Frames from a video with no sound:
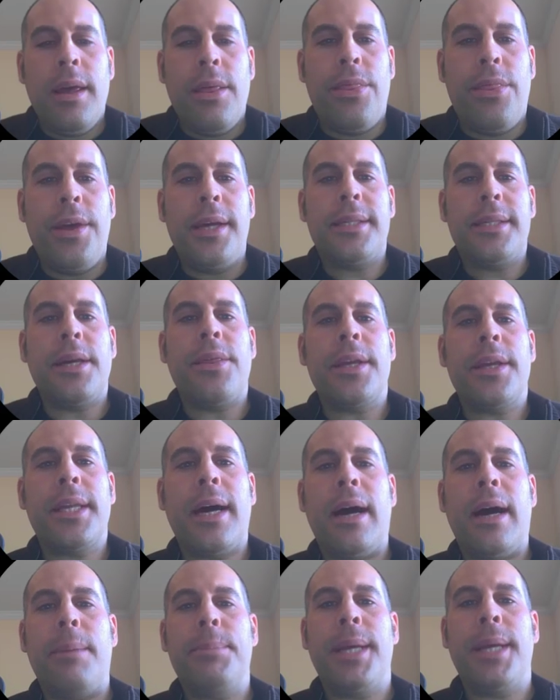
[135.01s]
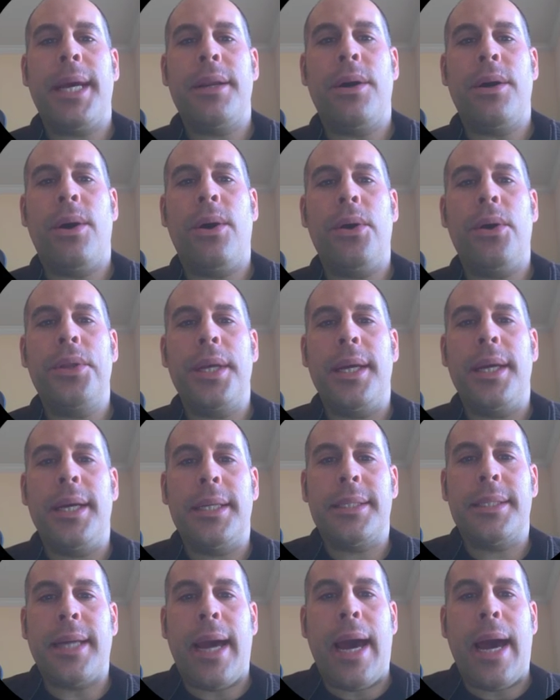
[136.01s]
These are the top 10
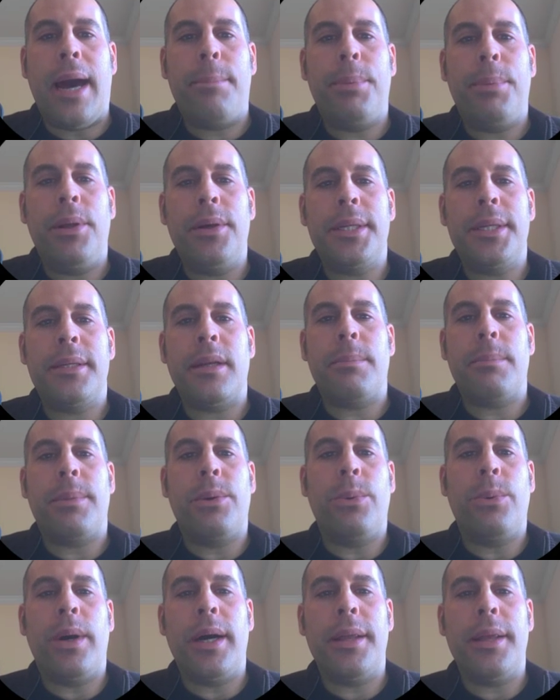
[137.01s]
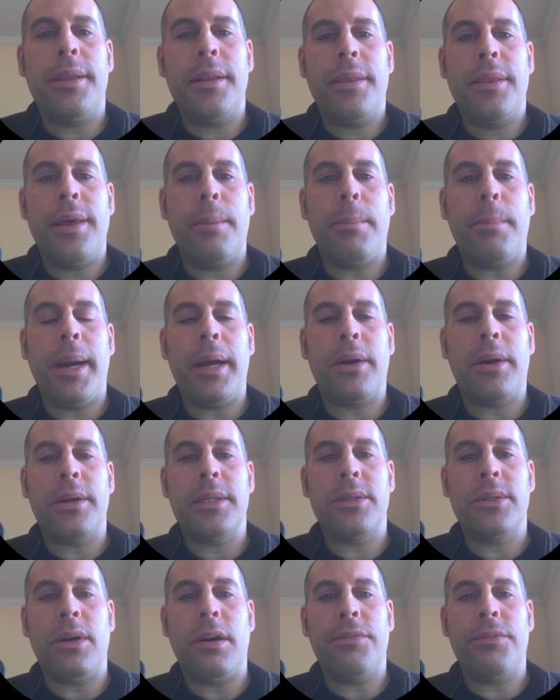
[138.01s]
holdings. Apple is number one, then
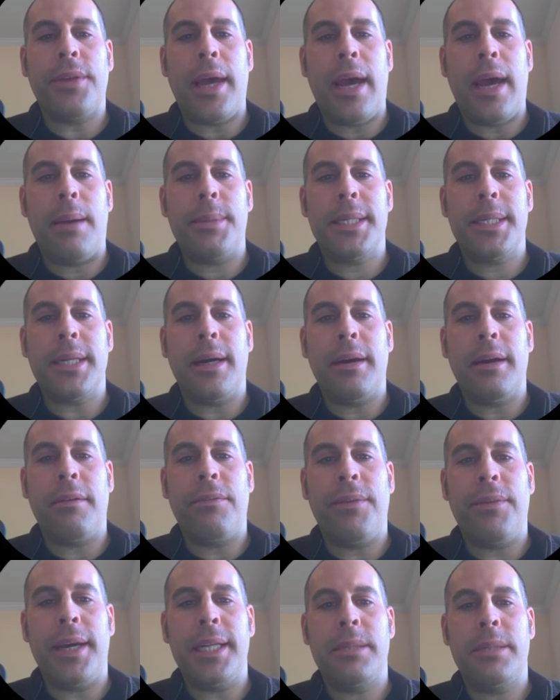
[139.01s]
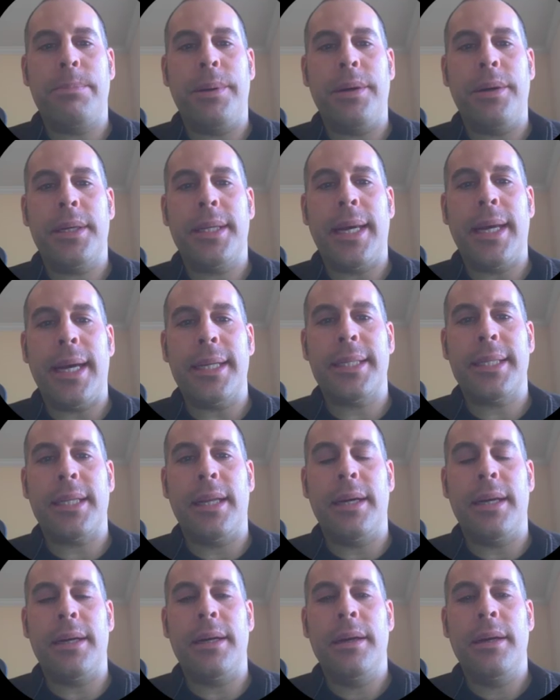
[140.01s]
Microsoft, Amazon, Facebook,
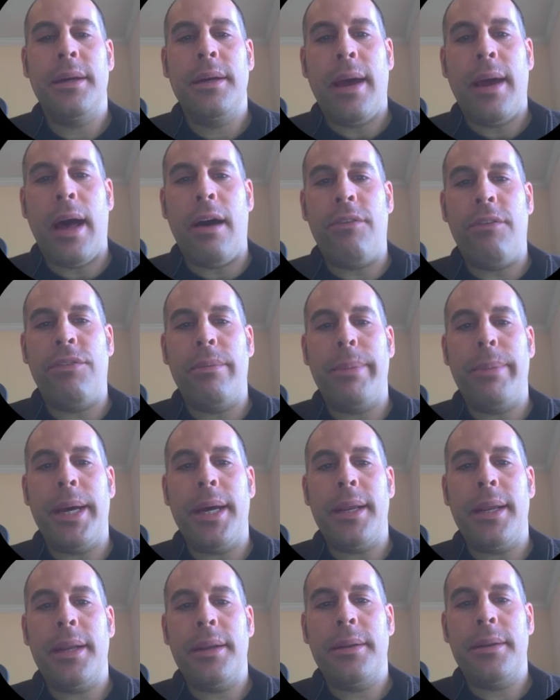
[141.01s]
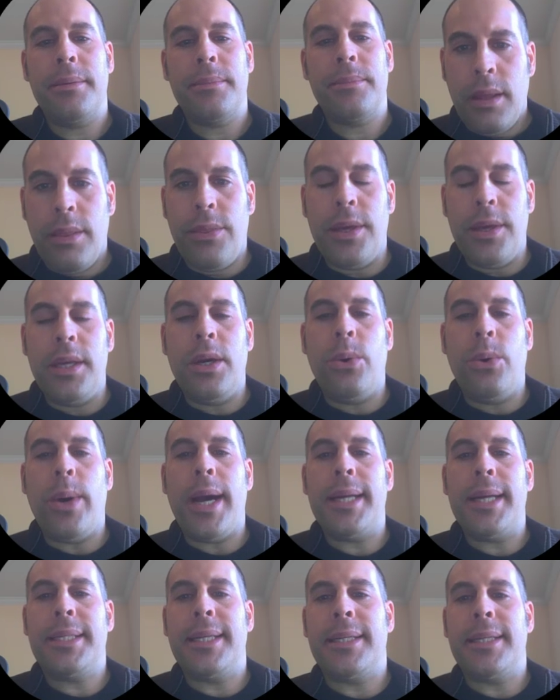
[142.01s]
Tesla, Alphabet. The
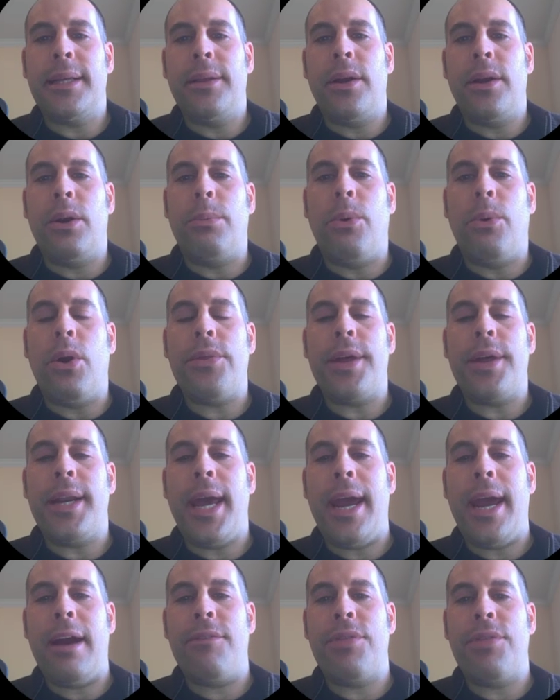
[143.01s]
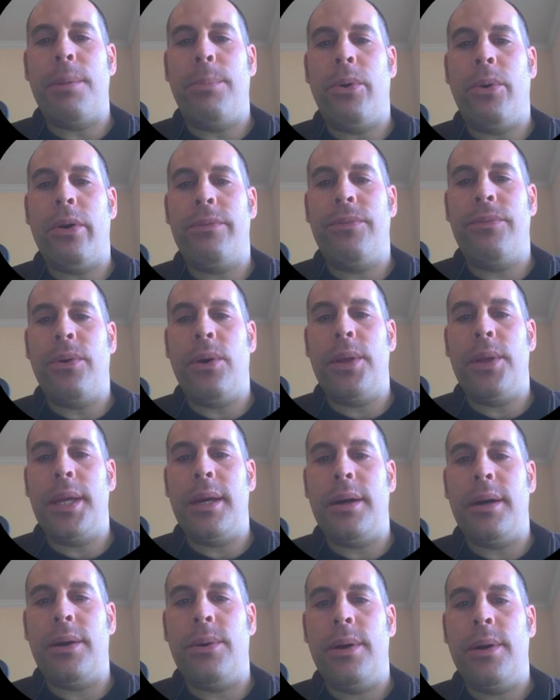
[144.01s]
US is a little more than half the
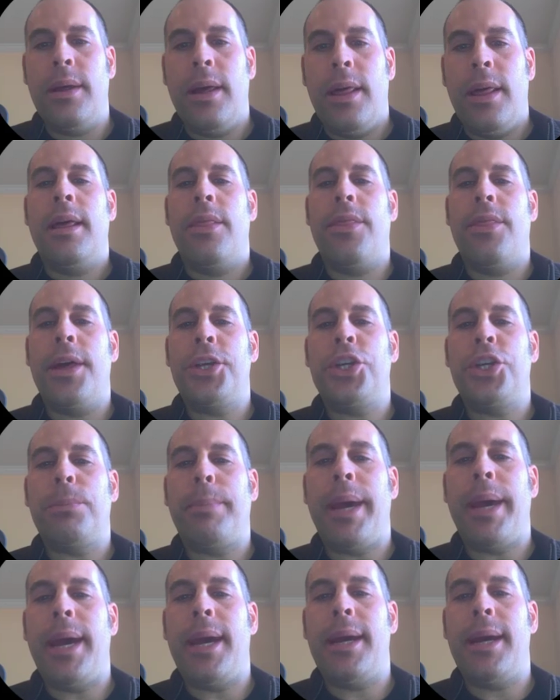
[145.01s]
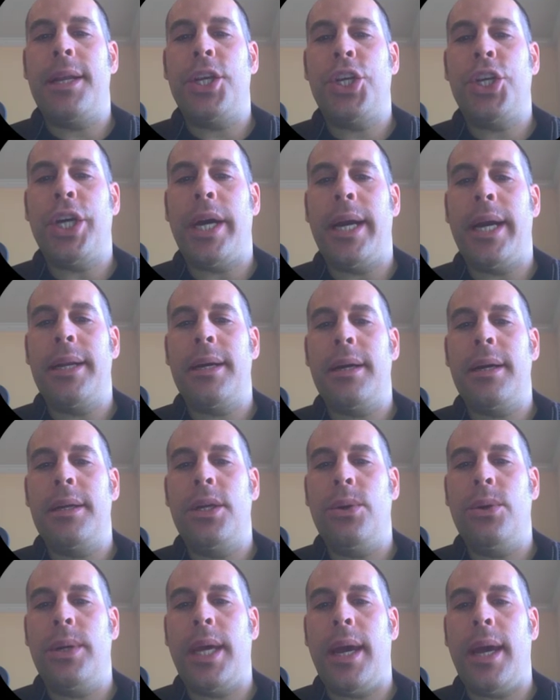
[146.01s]
portfolio, then Japan, China,
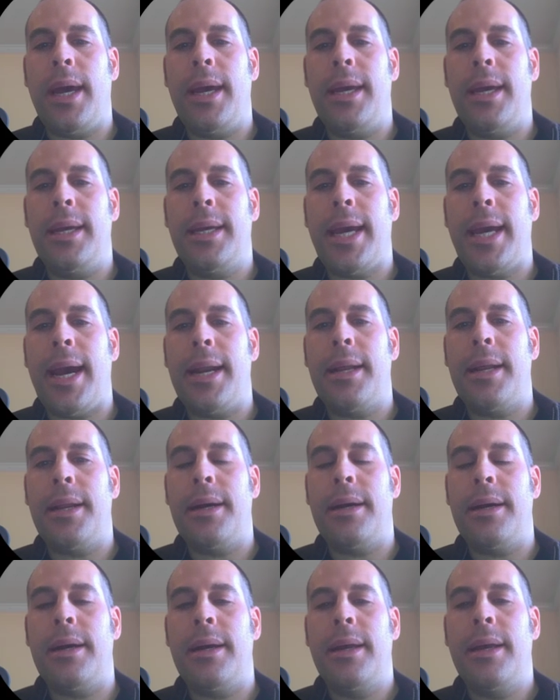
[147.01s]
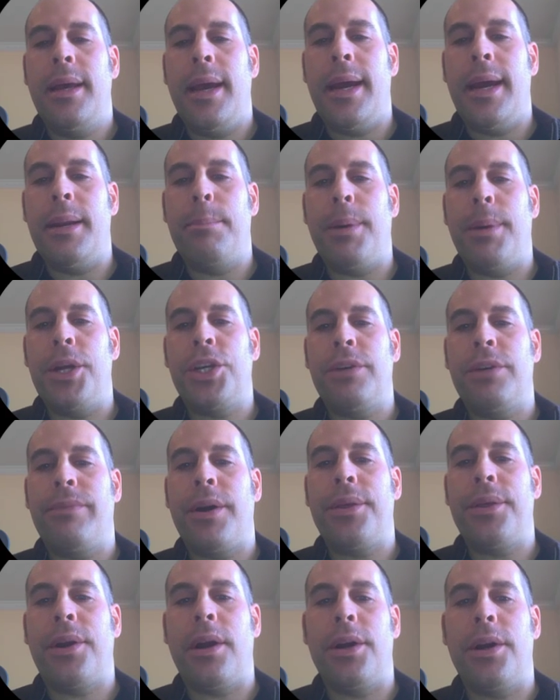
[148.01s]
UK, Canada, and a bunch of
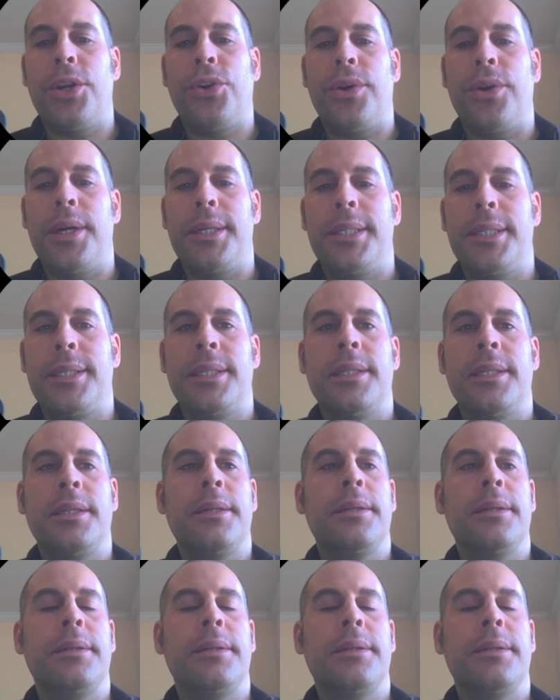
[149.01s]
other countries.